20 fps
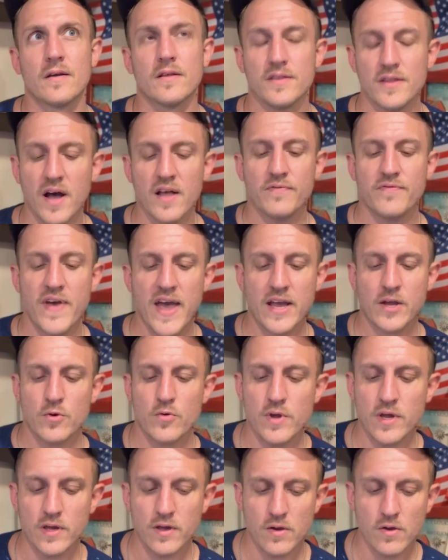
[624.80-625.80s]
Non-fat
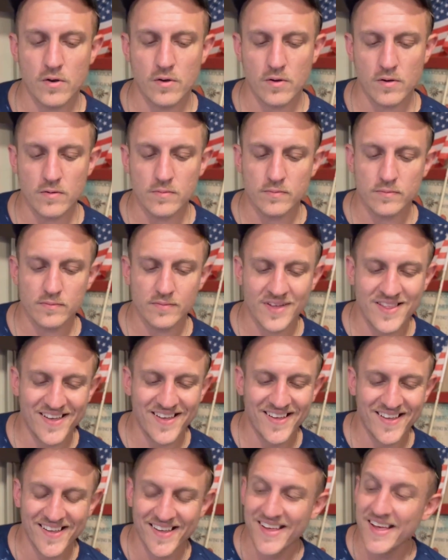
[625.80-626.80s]
Greek yogurt
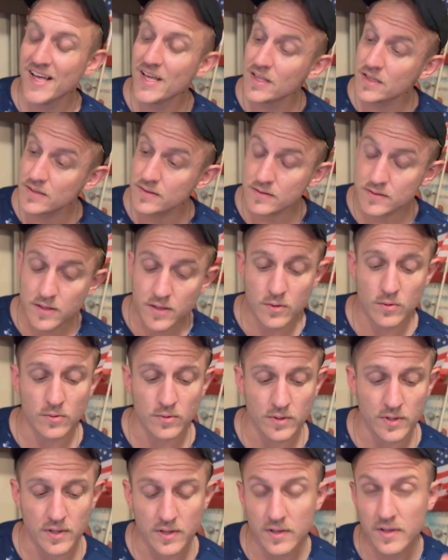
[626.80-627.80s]

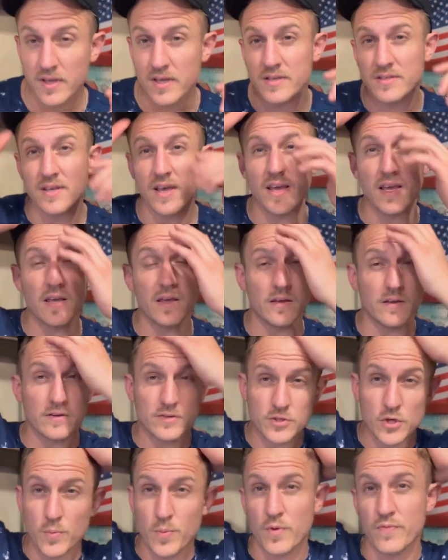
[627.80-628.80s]
literally is a
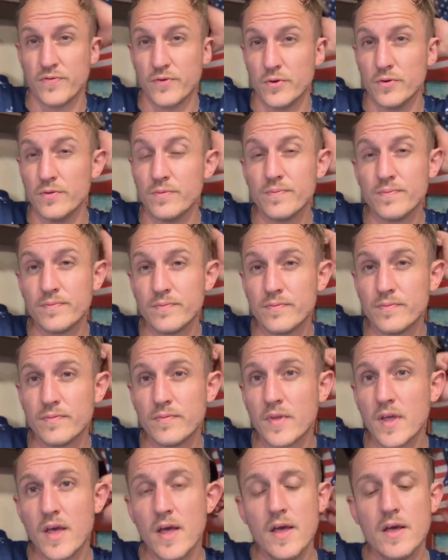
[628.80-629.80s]
superfood.
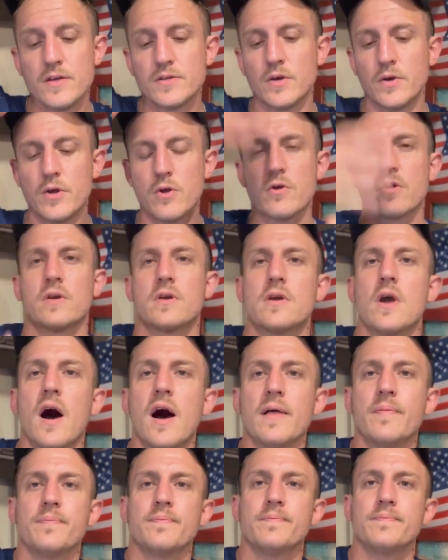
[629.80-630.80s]
So your
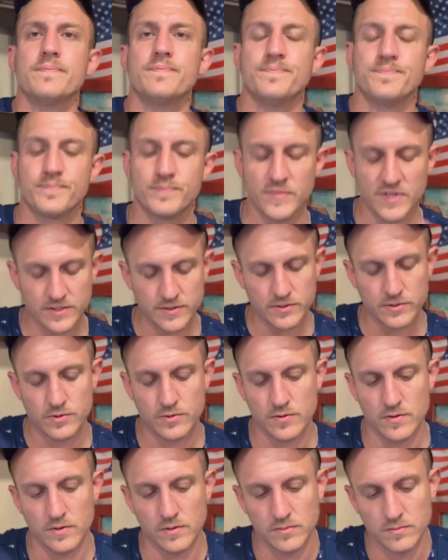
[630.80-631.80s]
gut, this is
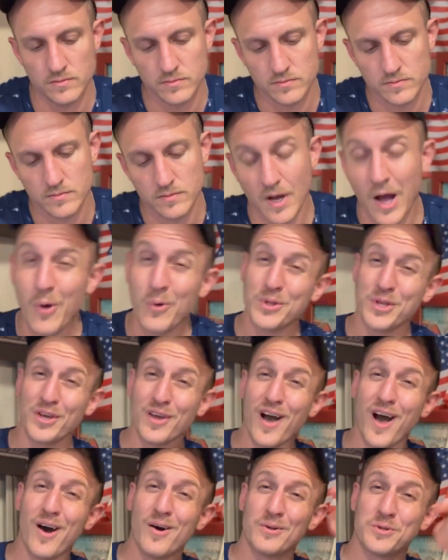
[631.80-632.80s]
true. I went to
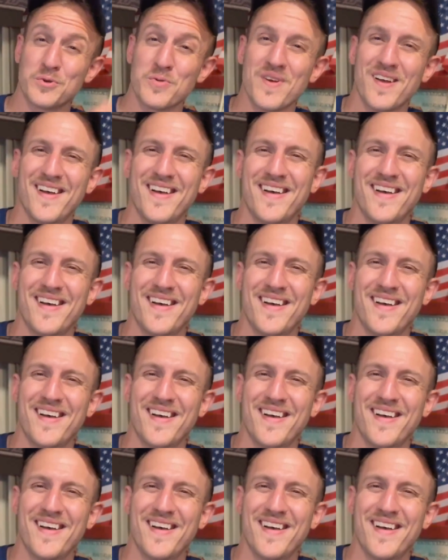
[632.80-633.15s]
college.